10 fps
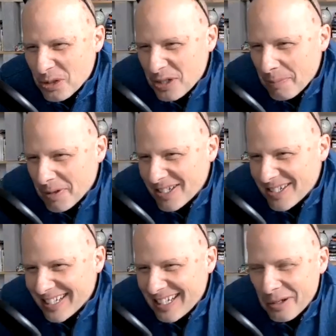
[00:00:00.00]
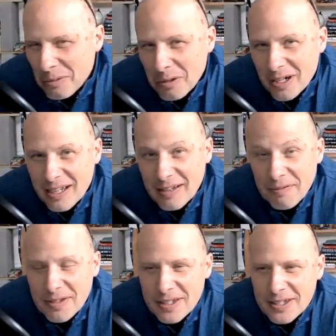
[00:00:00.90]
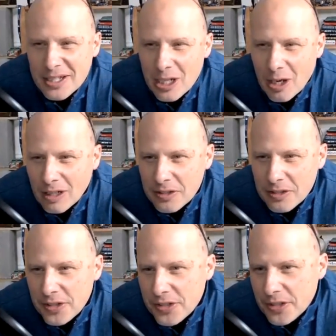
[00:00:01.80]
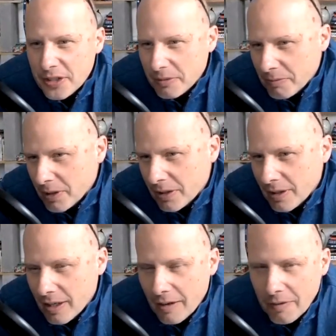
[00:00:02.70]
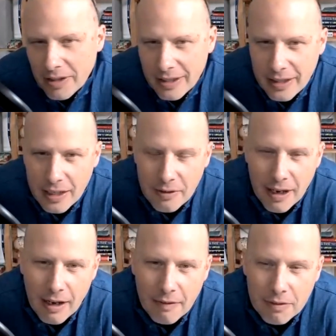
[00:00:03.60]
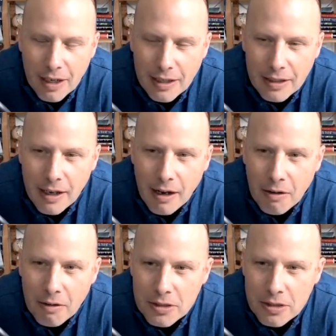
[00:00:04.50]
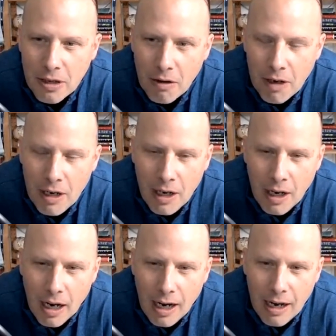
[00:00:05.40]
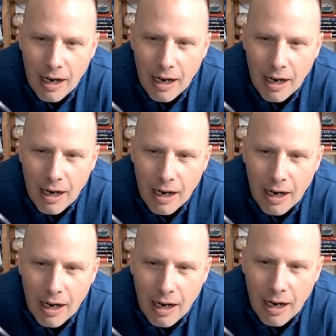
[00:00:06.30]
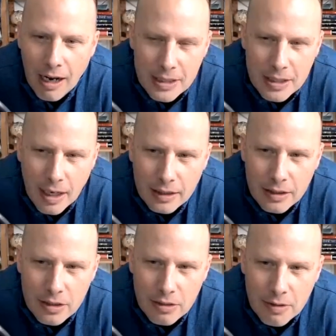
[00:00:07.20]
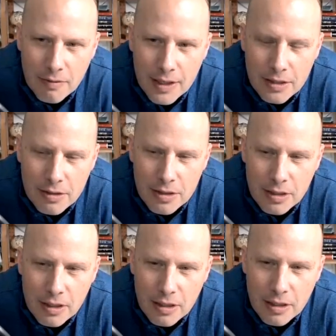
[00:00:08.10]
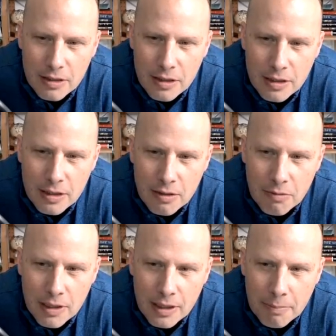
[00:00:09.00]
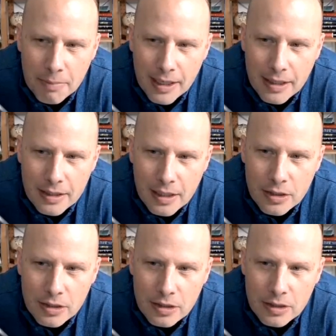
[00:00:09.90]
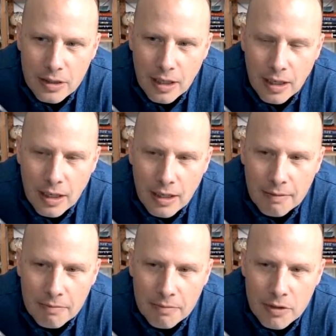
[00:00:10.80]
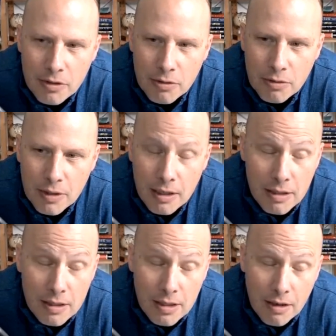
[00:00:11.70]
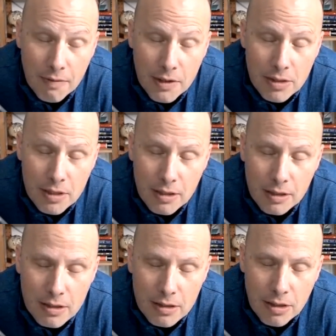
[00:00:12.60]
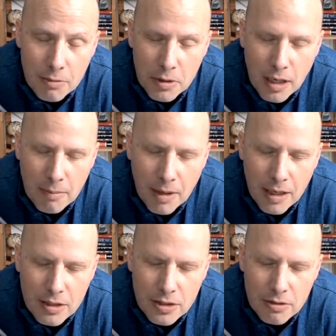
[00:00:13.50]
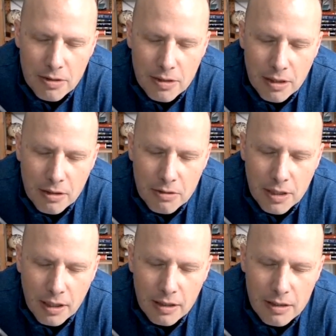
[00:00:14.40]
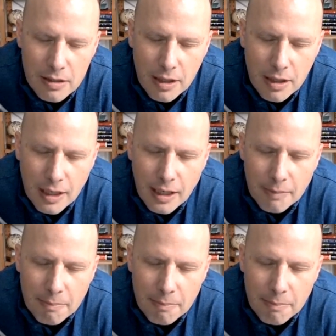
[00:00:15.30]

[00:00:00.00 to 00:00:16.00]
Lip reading: So deeper is the key word if this is all consistent with everything that you have right now. So investors, me talking to investors here, you need to really pay attention to these interviews here because Jim will come on as soon as the news hits.